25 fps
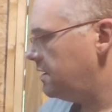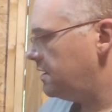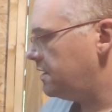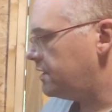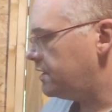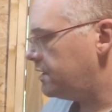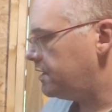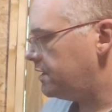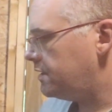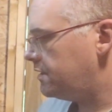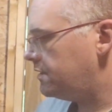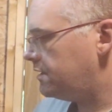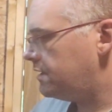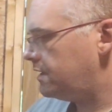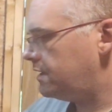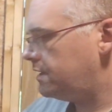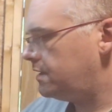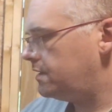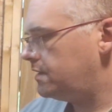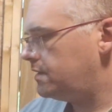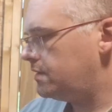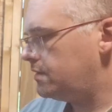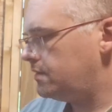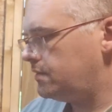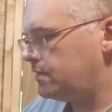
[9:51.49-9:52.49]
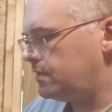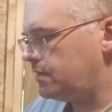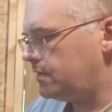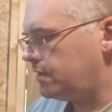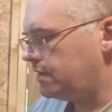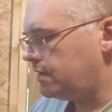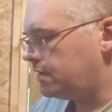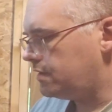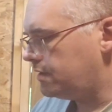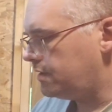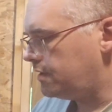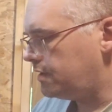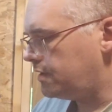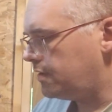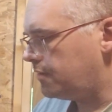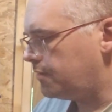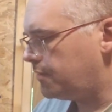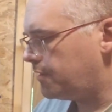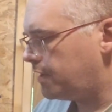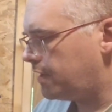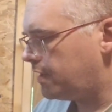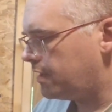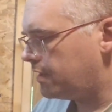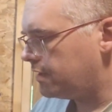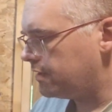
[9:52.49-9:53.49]
I'll set it right into the clean out
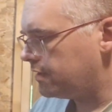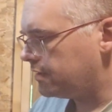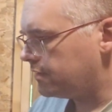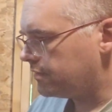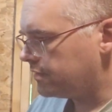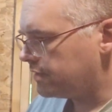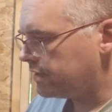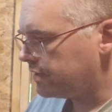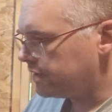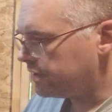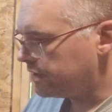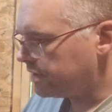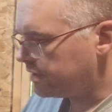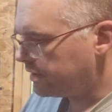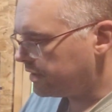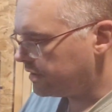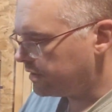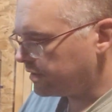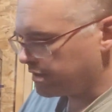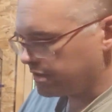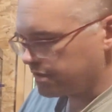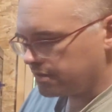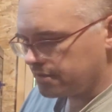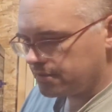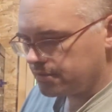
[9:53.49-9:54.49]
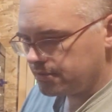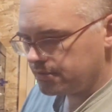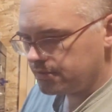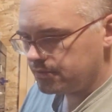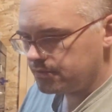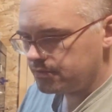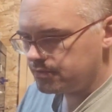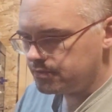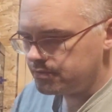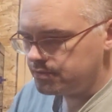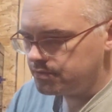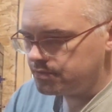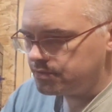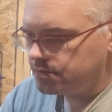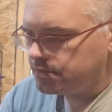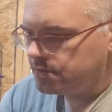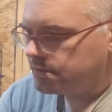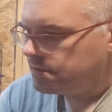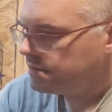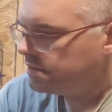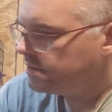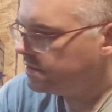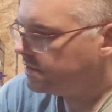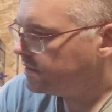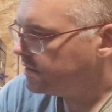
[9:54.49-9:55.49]
pot like what I said I like to do.
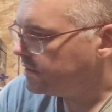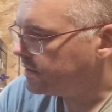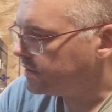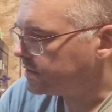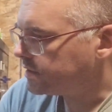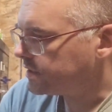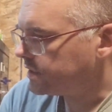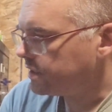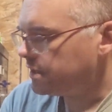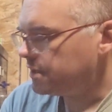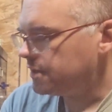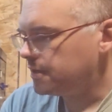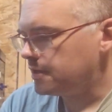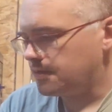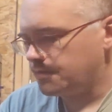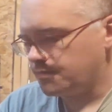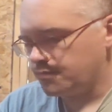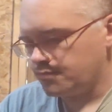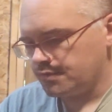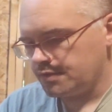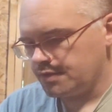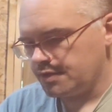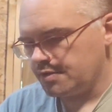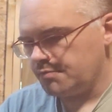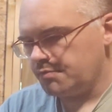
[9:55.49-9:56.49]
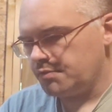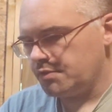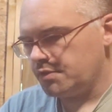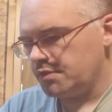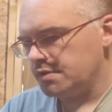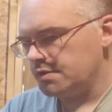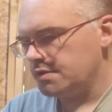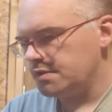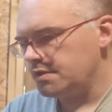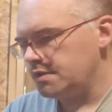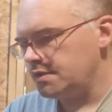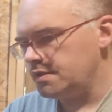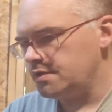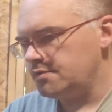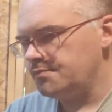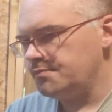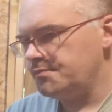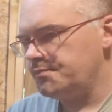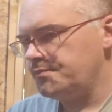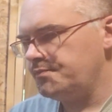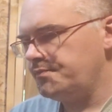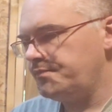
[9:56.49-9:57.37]
I'll stand up, we'll get it plugged in,